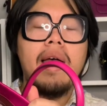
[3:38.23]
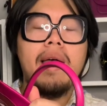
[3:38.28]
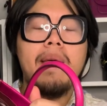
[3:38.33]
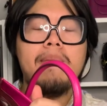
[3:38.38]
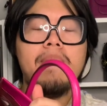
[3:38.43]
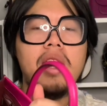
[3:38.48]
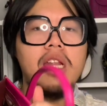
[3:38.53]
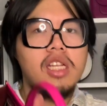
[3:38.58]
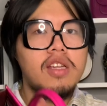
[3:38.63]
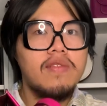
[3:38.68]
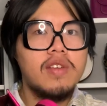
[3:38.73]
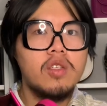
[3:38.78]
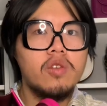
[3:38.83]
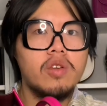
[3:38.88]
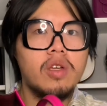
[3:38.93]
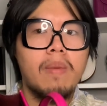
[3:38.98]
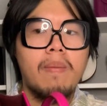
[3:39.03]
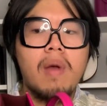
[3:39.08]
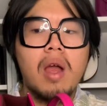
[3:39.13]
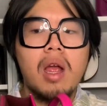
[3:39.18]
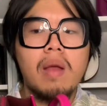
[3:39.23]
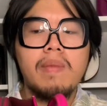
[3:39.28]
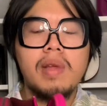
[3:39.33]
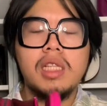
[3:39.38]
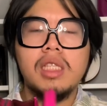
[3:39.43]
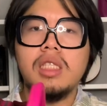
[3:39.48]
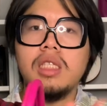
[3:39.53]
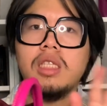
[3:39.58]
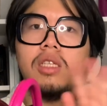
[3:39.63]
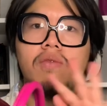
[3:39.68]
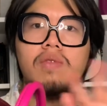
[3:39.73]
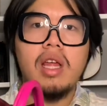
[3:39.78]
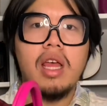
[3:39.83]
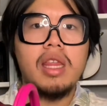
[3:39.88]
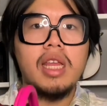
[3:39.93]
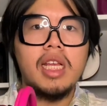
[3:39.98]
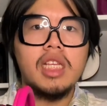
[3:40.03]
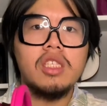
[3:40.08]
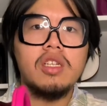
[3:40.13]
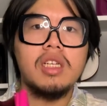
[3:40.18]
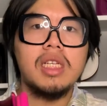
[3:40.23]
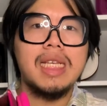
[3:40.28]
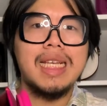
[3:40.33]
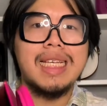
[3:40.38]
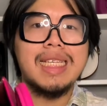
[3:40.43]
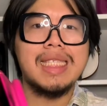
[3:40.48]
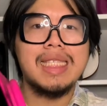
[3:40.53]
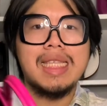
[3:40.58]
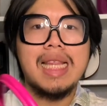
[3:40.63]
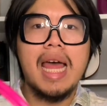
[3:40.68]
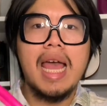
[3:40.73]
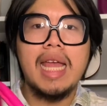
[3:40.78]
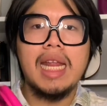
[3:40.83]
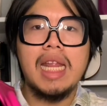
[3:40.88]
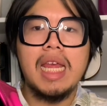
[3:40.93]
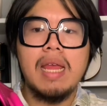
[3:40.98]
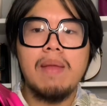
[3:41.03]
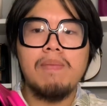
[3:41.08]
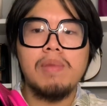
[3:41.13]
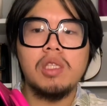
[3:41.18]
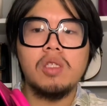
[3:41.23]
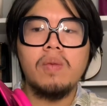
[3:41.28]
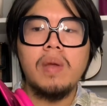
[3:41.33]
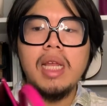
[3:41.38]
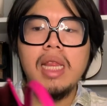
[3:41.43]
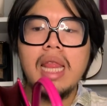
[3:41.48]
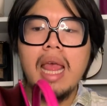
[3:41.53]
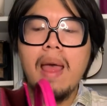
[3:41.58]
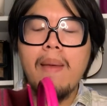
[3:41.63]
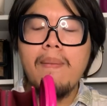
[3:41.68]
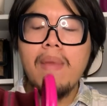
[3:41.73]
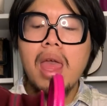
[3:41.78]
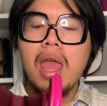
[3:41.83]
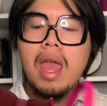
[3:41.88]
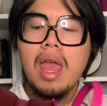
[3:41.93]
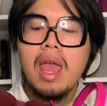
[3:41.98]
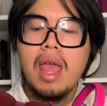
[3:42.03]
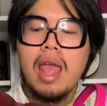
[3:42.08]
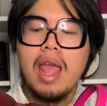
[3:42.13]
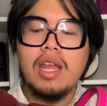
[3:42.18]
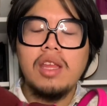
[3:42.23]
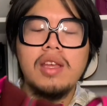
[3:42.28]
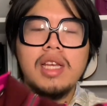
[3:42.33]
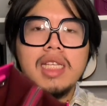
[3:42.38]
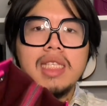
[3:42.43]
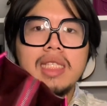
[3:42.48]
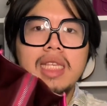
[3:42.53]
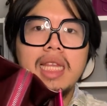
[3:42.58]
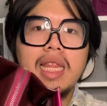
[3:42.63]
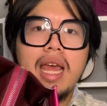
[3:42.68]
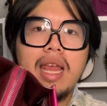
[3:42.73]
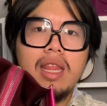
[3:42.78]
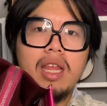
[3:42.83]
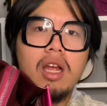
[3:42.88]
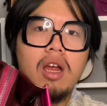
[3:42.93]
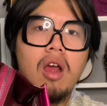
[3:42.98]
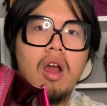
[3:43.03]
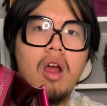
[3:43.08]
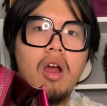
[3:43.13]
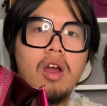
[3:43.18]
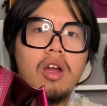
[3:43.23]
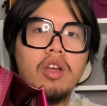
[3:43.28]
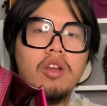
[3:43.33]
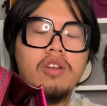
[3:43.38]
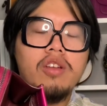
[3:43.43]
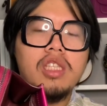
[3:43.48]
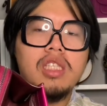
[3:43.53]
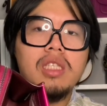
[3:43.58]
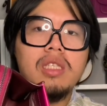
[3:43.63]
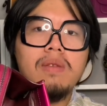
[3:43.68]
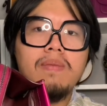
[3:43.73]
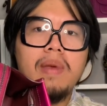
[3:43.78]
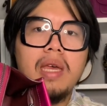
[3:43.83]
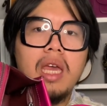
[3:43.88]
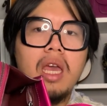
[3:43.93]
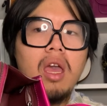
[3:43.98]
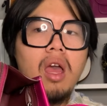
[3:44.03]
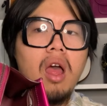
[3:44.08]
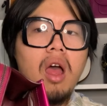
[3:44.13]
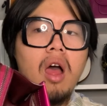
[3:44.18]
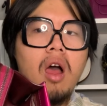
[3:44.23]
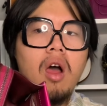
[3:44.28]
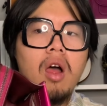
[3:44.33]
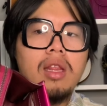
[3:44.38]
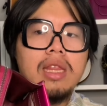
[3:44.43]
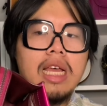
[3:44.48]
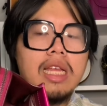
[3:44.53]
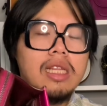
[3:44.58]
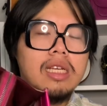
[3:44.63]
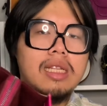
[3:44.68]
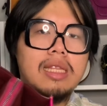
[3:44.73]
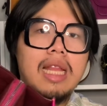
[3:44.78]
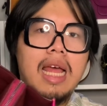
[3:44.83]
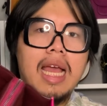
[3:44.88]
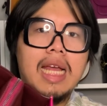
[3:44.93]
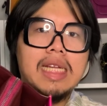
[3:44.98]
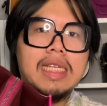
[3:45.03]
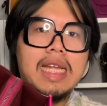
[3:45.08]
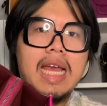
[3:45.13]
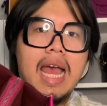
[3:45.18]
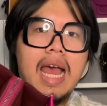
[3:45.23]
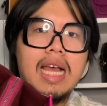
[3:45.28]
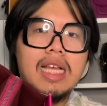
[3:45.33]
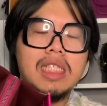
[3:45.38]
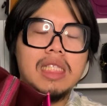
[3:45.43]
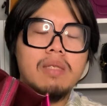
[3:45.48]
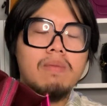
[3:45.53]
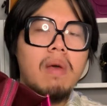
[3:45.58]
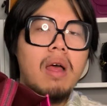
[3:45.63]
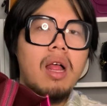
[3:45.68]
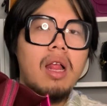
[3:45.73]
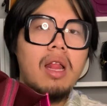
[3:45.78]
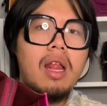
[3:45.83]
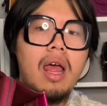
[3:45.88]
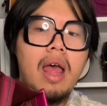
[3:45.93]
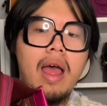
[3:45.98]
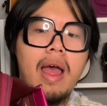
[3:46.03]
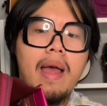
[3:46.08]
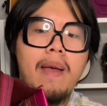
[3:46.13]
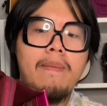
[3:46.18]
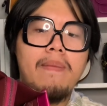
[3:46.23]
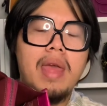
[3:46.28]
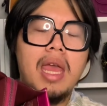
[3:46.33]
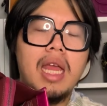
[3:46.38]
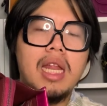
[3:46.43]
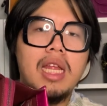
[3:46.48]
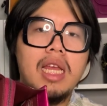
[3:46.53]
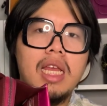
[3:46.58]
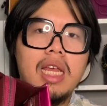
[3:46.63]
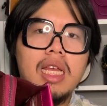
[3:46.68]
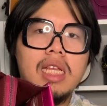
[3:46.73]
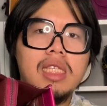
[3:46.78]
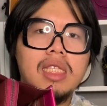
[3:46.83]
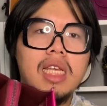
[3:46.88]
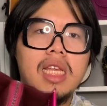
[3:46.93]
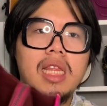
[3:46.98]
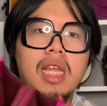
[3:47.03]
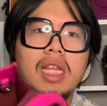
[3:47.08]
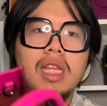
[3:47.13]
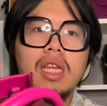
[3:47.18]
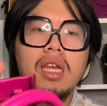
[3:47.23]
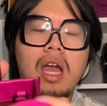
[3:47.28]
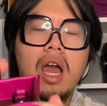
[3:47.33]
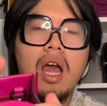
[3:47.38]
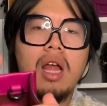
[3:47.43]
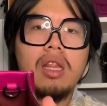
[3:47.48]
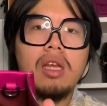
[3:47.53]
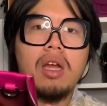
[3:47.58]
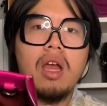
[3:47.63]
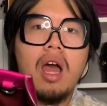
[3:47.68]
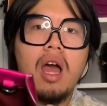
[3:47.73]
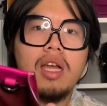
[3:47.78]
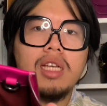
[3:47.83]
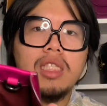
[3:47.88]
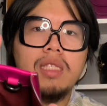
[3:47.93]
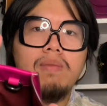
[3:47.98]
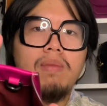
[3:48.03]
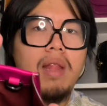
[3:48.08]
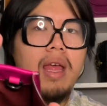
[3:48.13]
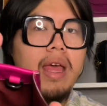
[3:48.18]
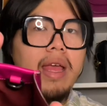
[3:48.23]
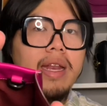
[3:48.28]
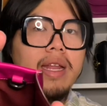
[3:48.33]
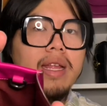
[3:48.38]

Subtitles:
individual compartments, so nothing is going to like slide in between them. And you can see that there are going to be all leather lined as well, and it is in like the color oxblood.